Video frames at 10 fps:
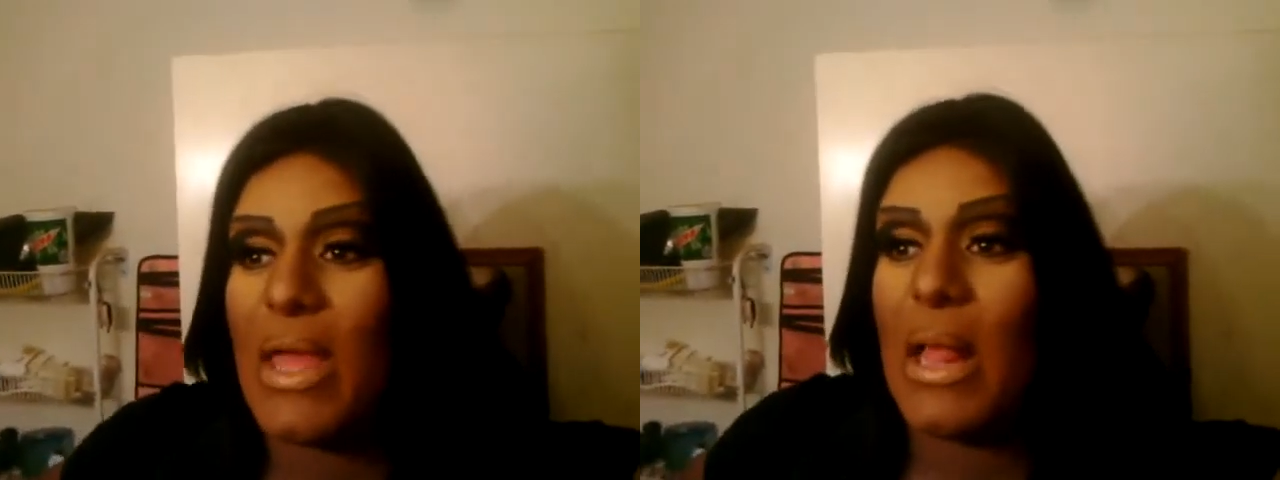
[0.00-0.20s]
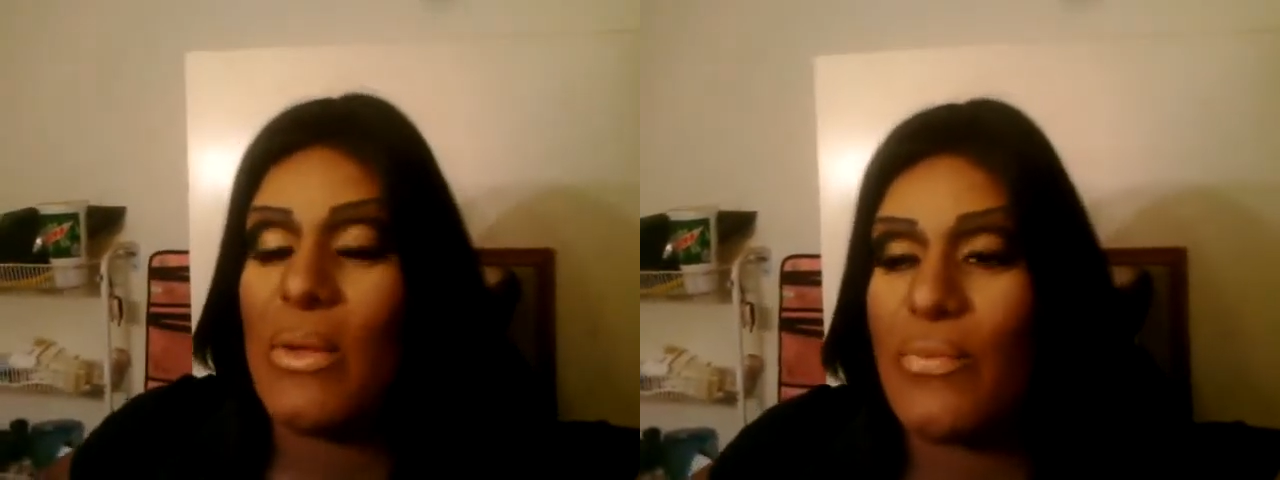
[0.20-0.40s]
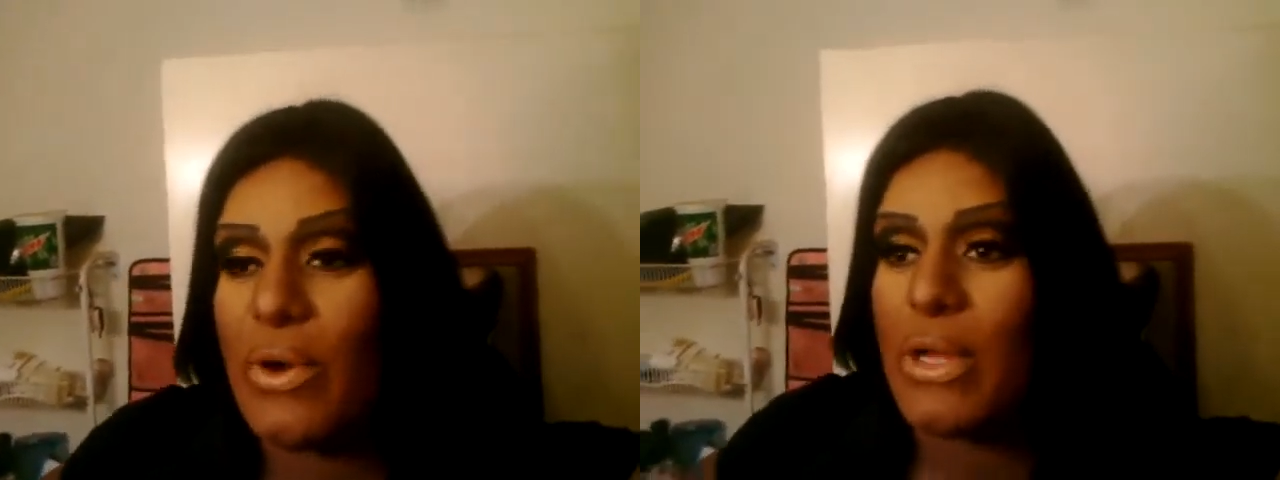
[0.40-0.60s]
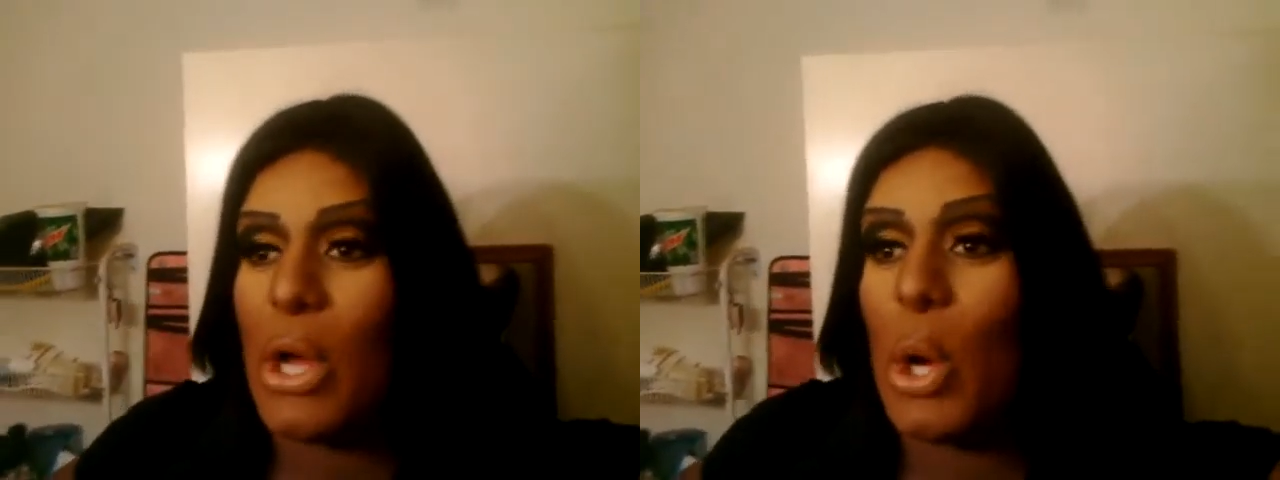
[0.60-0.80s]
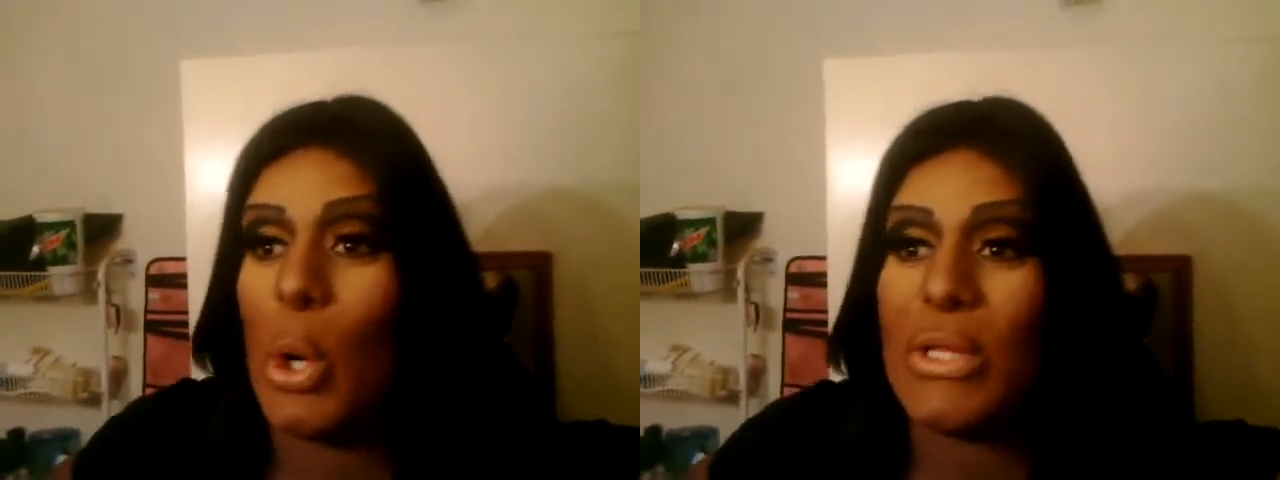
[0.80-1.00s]

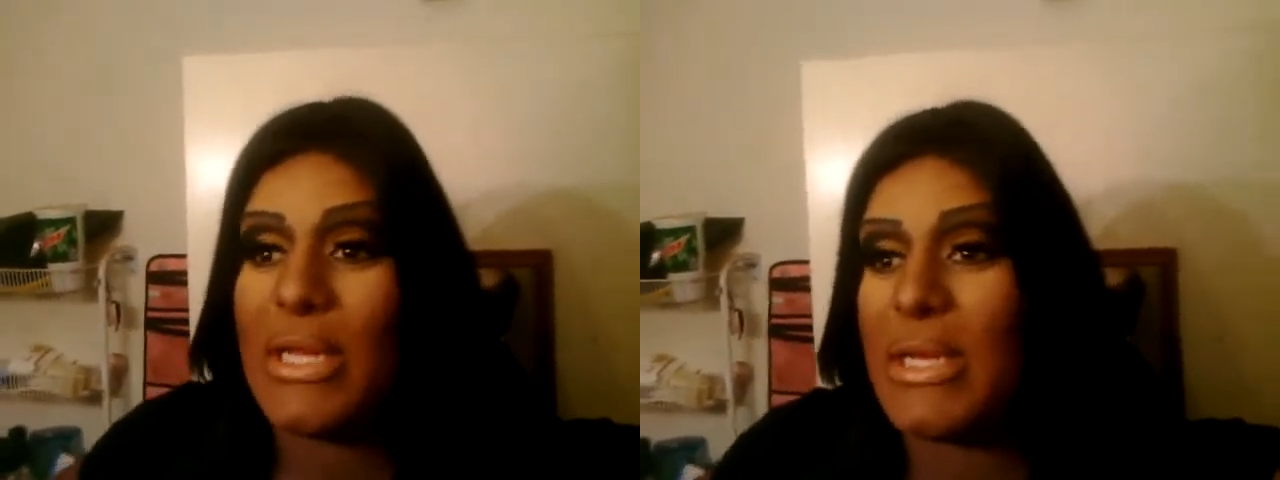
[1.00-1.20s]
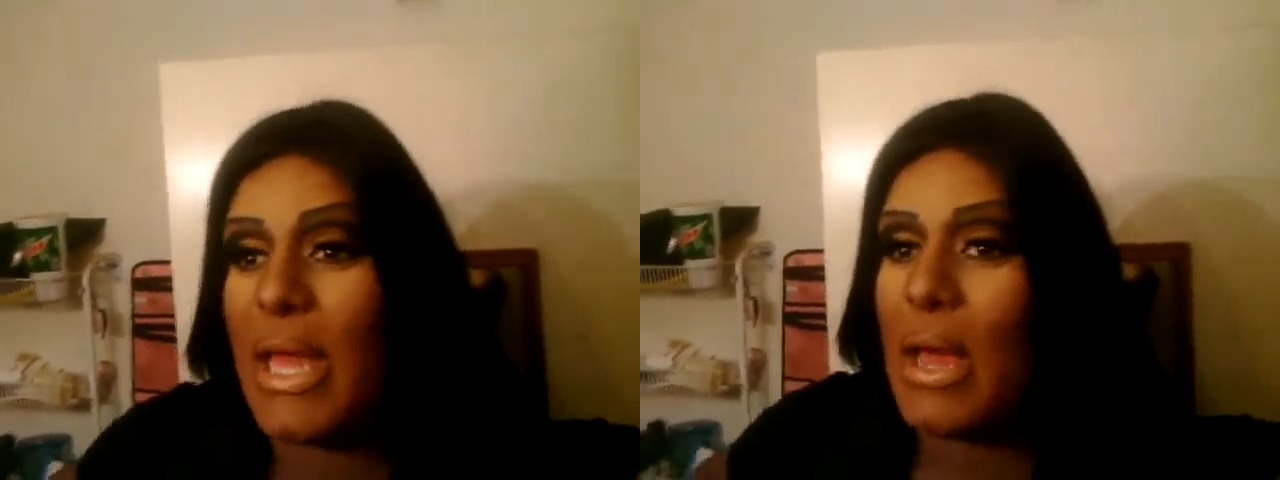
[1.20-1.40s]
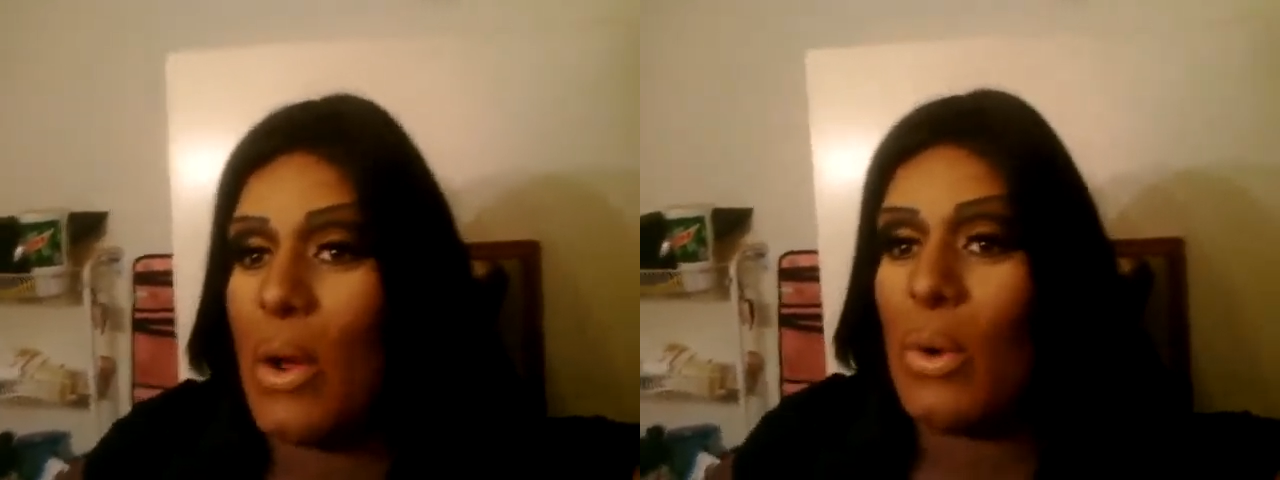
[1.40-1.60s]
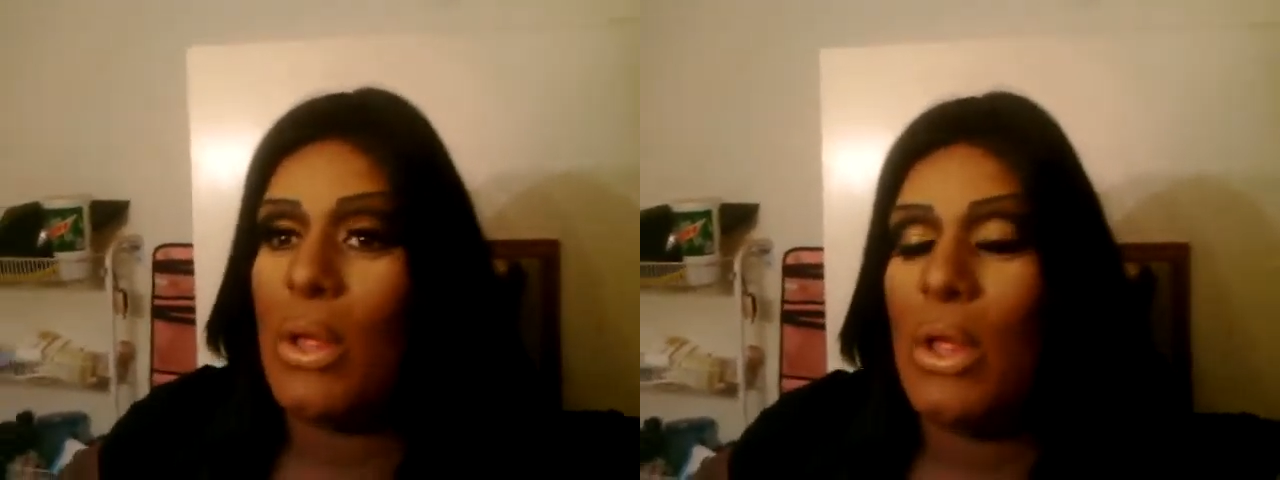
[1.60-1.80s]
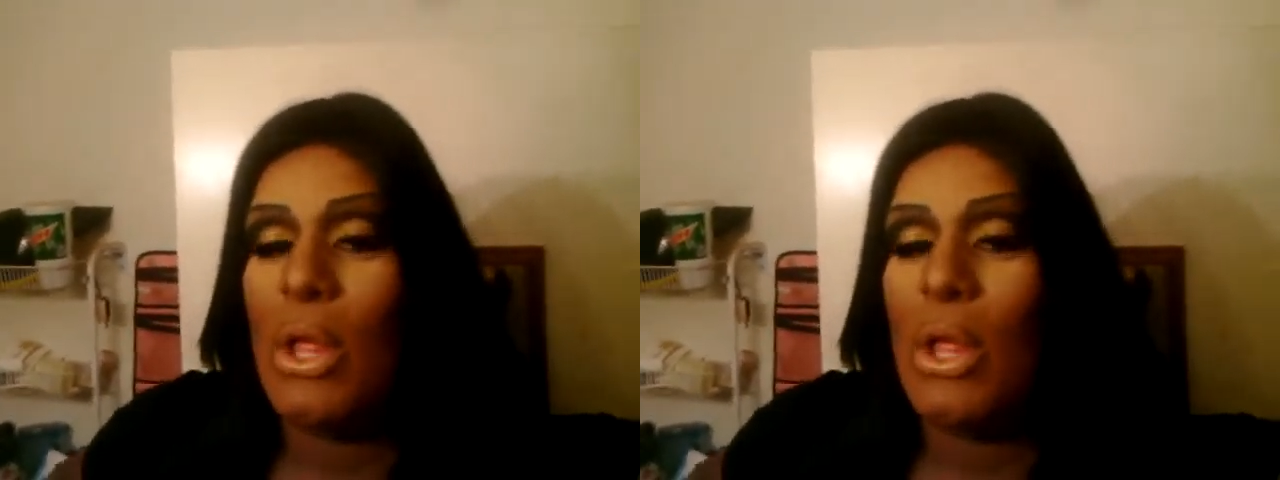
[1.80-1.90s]
California, holding it down